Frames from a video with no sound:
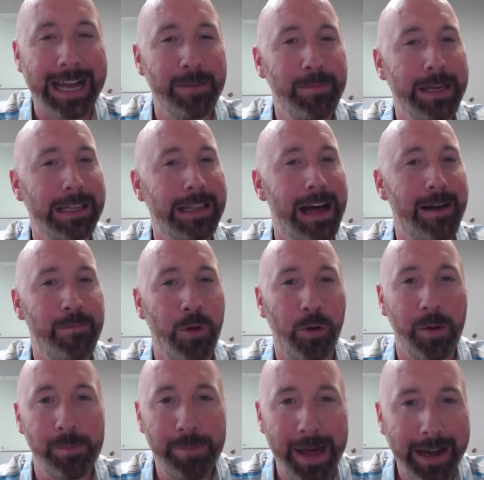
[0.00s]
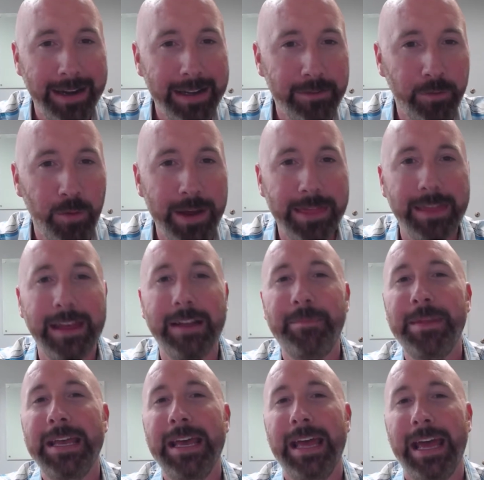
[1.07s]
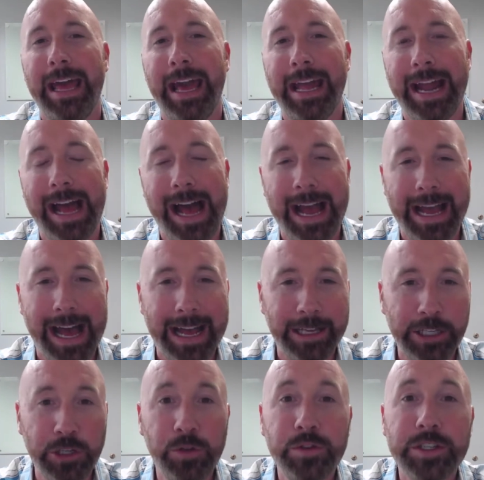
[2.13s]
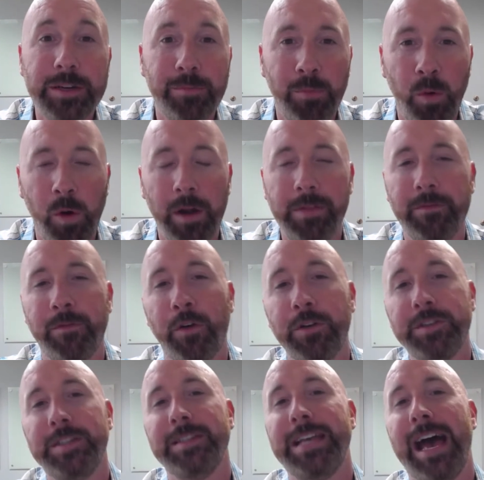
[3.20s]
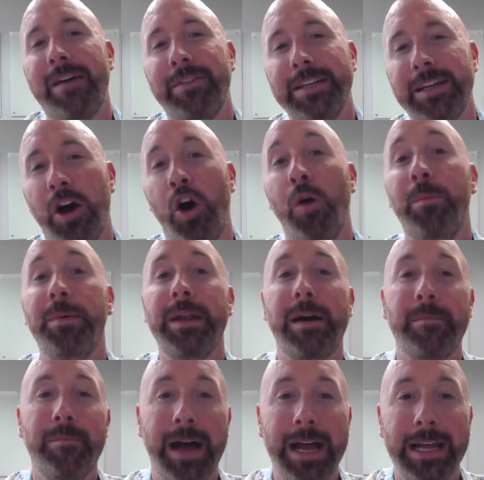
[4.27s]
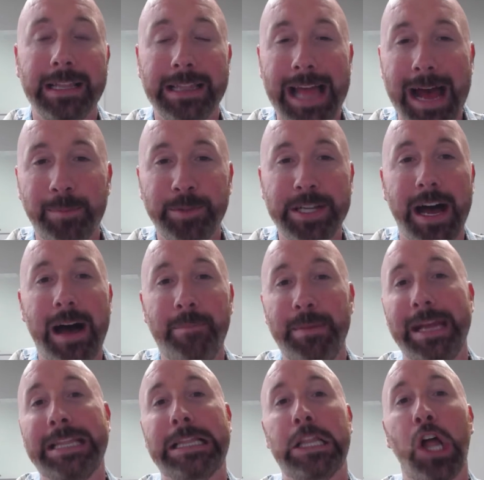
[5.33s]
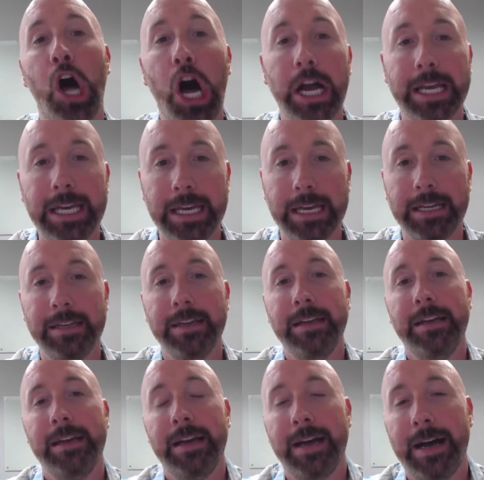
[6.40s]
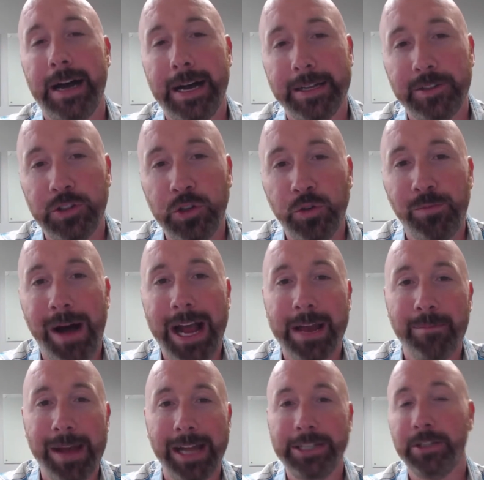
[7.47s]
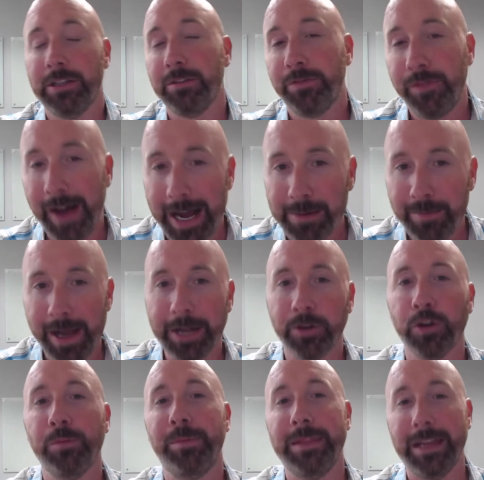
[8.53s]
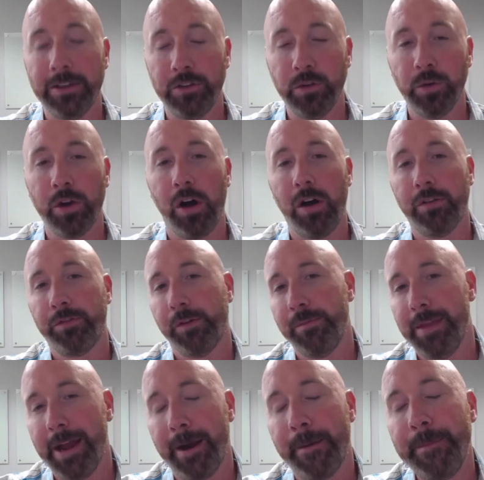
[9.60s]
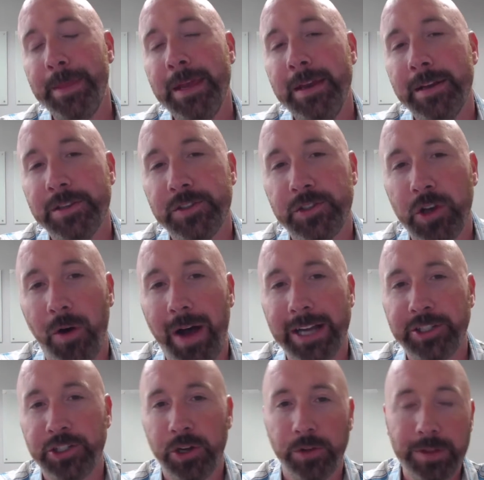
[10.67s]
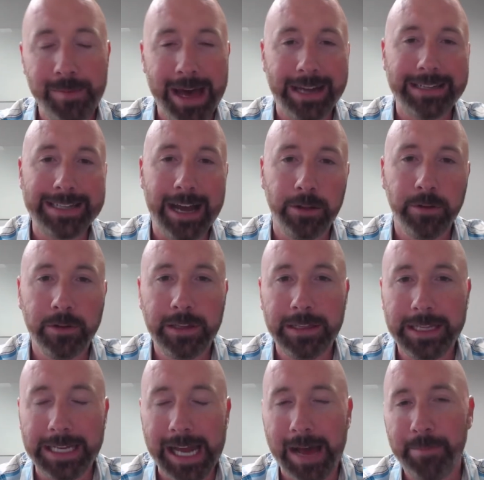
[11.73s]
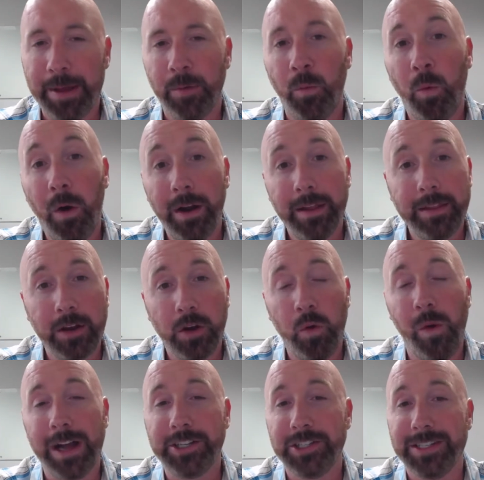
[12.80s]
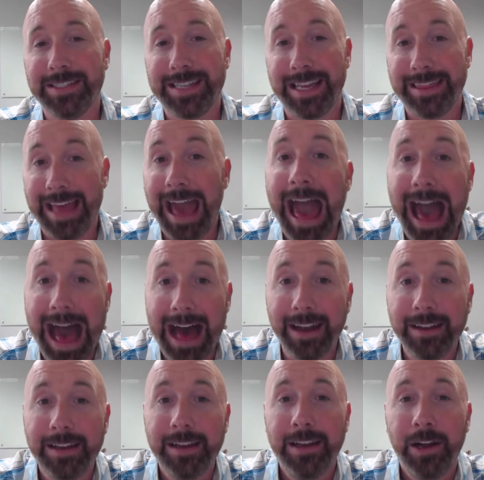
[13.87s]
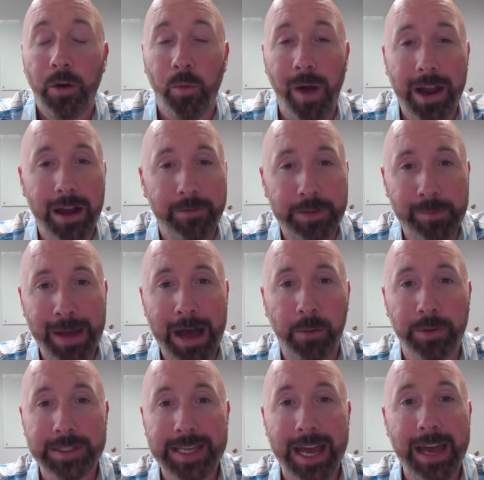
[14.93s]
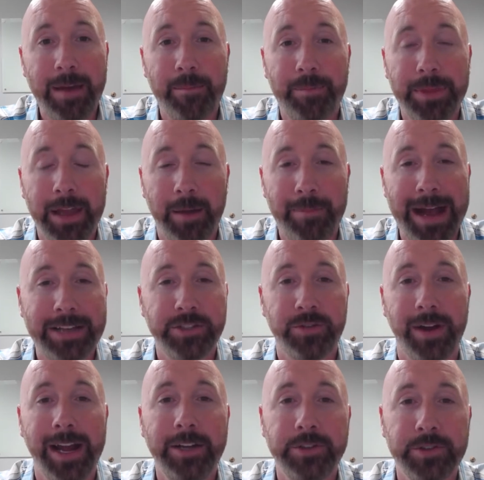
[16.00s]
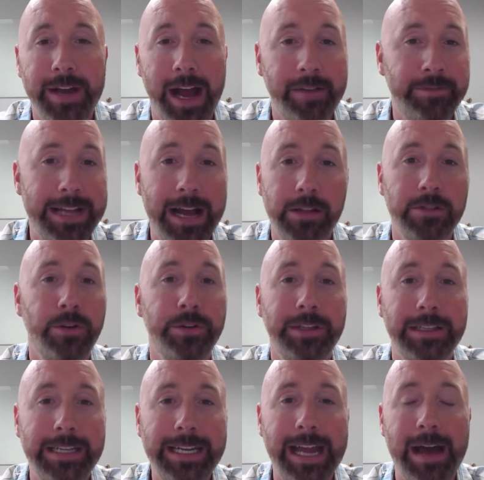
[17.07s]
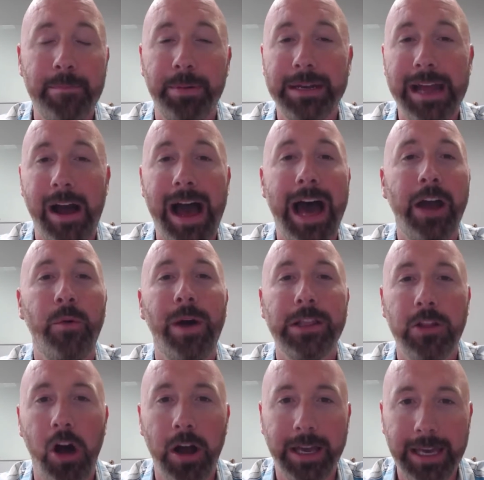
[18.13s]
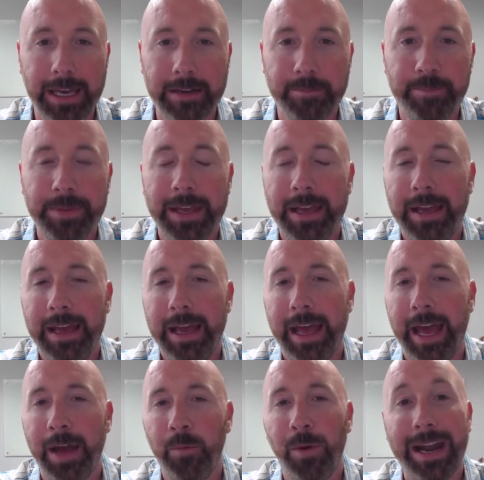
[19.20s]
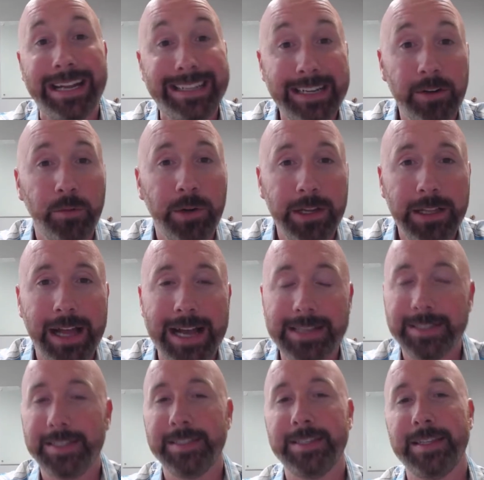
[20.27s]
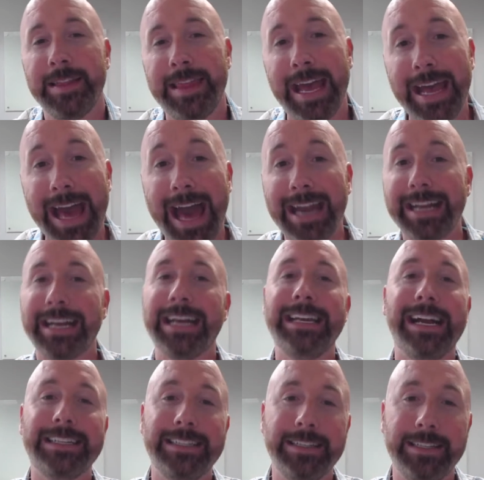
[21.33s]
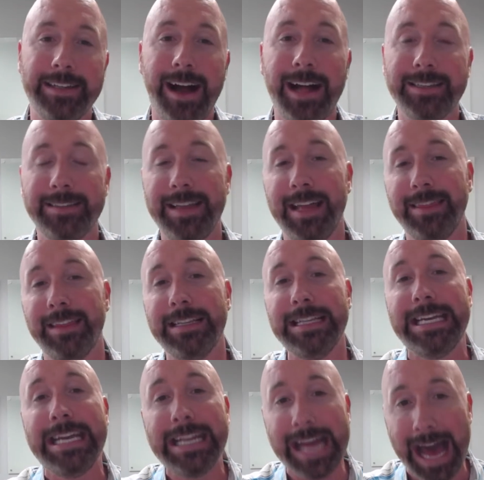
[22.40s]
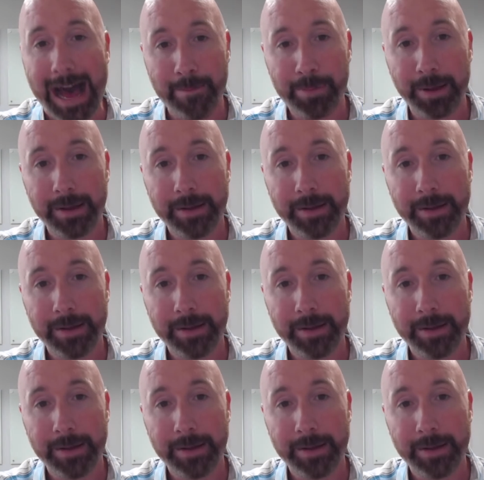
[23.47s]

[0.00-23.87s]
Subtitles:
be a lot more repetitive with it, and I use it more versus having to open up my laptop and log in to My Emmanuel and find my group and then do it all from there. So I showed them how to download the Lead app, and one of the questions that they had right off the bat was, hey, Pastor Andrew, now I've downloaded the Lead app, but now how do I log in? And what I didn't realize is they hadn't connected the dots that the Lead app